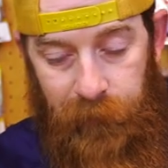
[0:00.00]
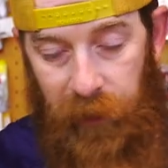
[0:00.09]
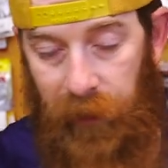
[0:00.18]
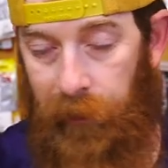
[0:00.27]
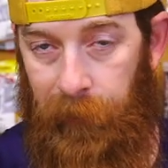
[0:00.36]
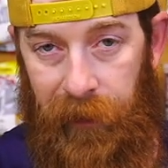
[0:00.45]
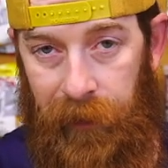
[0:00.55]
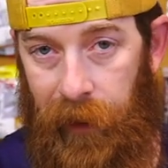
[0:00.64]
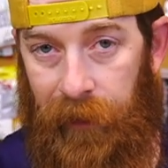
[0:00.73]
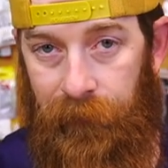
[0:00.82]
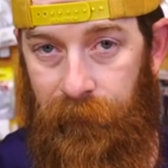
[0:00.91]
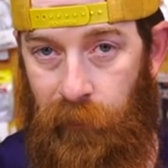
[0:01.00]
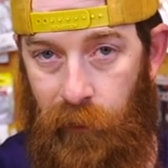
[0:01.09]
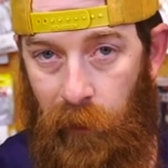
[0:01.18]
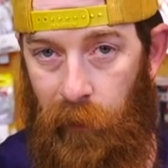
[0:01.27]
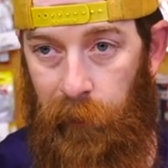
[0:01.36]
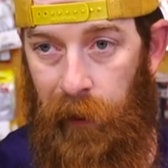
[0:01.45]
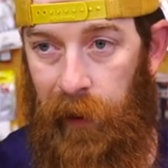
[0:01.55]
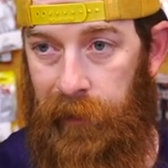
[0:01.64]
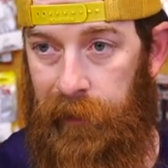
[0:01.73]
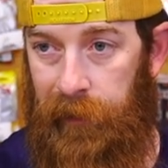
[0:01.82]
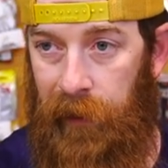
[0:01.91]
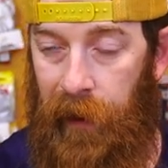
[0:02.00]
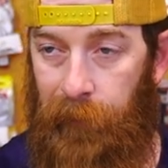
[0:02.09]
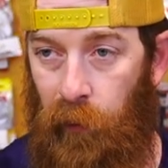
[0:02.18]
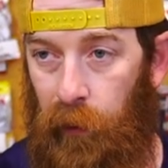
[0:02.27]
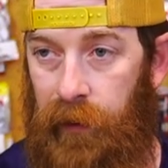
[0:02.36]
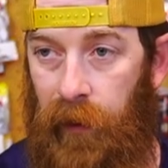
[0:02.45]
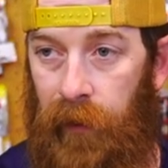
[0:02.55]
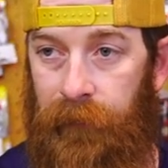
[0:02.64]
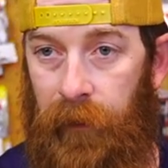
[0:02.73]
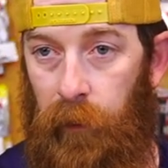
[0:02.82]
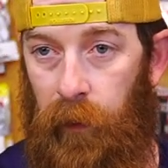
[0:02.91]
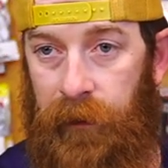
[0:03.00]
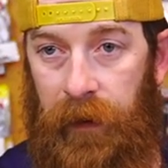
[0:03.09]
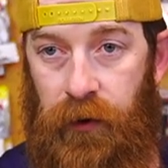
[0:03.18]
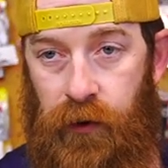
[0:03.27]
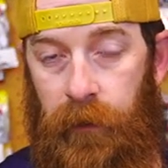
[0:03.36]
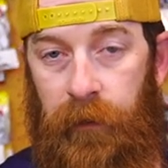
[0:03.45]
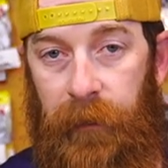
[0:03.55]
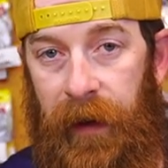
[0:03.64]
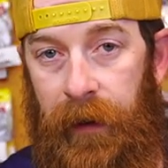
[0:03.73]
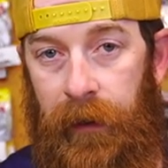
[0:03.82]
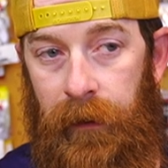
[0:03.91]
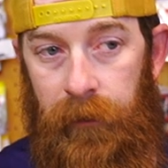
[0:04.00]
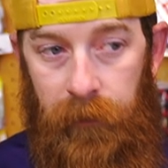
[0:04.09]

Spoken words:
But, I mean, I've grown a lot more confident with a jerkbait